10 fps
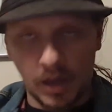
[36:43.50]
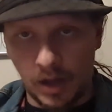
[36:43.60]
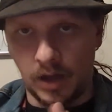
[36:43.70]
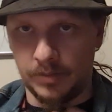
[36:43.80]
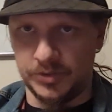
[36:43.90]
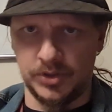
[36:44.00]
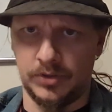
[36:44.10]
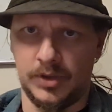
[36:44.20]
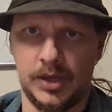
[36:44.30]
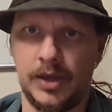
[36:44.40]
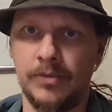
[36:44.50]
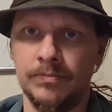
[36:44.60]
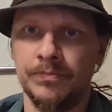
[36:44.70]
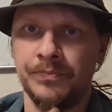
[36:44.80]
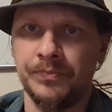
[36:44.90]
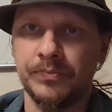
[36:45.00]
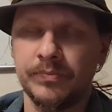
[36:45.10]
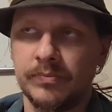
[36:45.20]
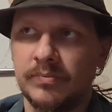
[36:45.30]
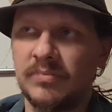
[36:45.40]
Certainly,
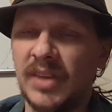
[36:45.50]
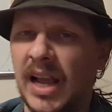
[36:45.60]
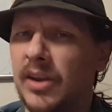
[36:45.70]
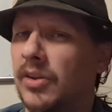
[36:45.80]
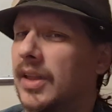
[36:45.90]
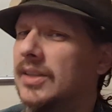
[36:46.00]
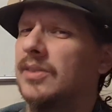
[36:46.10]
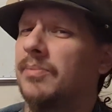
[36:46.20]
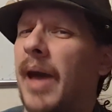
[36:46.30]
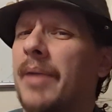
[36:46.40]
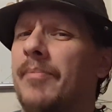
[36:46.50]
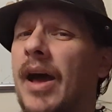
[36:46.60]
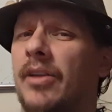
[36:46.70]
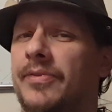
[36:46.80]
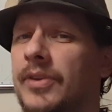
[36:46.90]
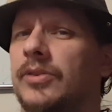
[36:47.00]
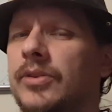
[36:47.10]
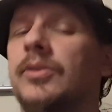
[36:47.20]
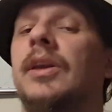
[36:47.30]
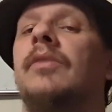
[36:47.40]
I know that it's a bad mouthfeel
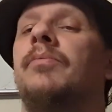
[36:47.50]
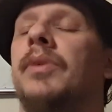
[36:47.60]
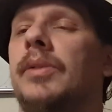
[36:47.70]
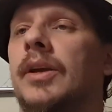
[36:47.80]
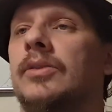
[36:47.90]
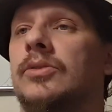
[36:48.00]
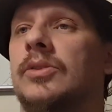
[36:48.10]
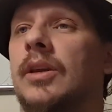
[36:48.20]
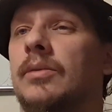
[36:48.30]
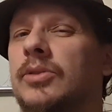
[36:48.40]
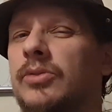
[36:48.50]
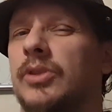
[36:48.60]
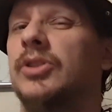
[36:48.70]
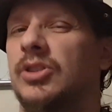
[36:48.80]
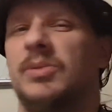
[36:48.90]
to give players those kind of restrictions,